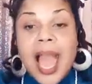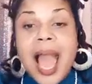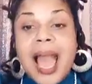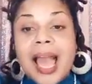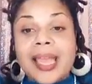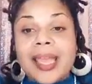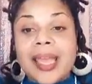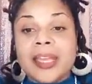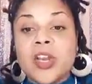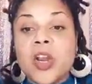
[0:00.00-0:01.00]
I
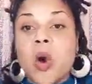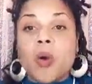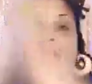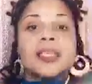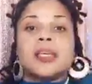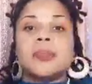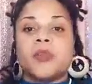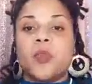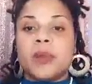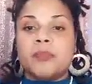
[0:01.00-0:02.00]
had no concept
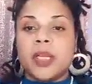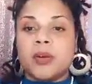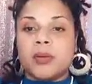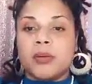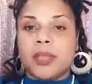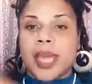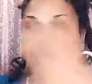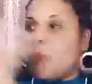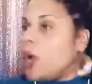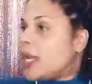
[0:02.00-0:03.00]
of what mental, like,
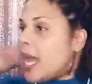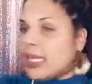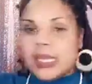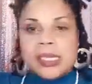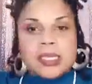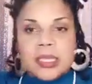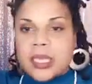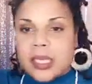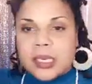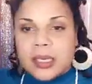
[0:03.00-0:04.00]
what I needed to
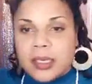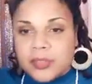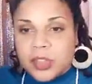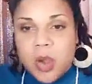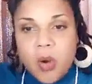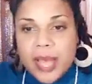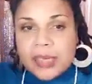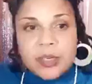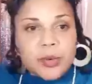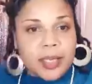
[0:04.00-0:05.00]
think of to know how to
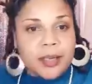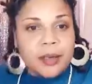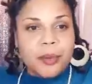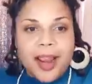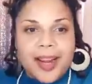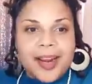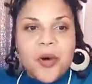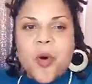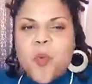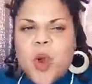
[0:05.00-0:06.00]
do it, right?
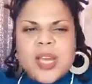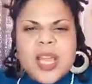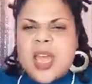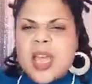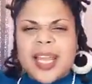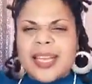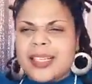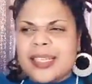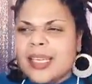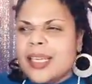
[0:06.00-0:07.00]
Or what, like,
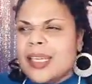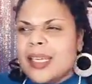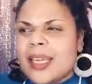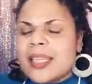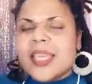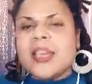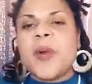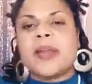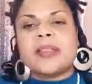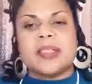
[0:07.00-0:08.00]
think
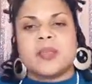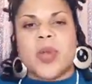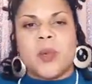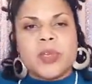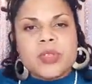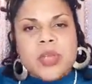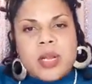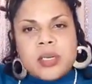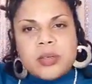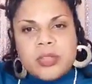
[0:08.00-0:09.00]
about it this way. When you
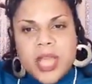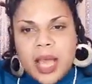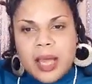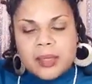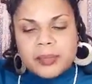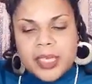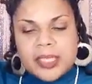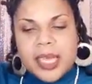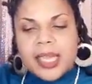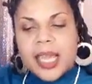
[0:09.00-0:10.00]
start a new job, it
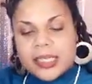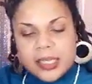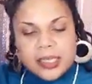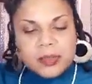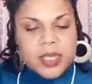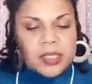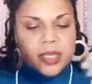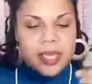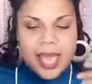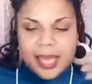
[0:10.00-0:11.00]
takes like 6 months to
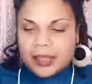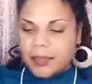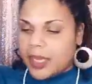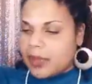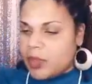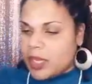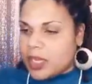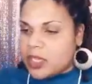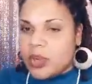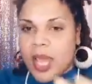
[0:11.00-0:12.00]
get acclimated
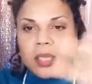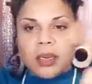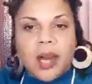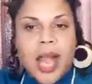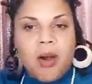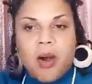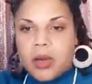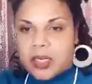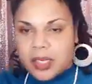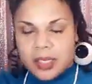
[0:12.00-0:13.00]
because you got to learn how all
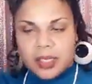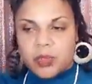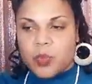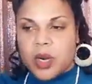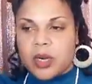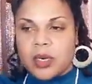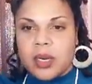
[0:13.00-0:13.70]
the systems work.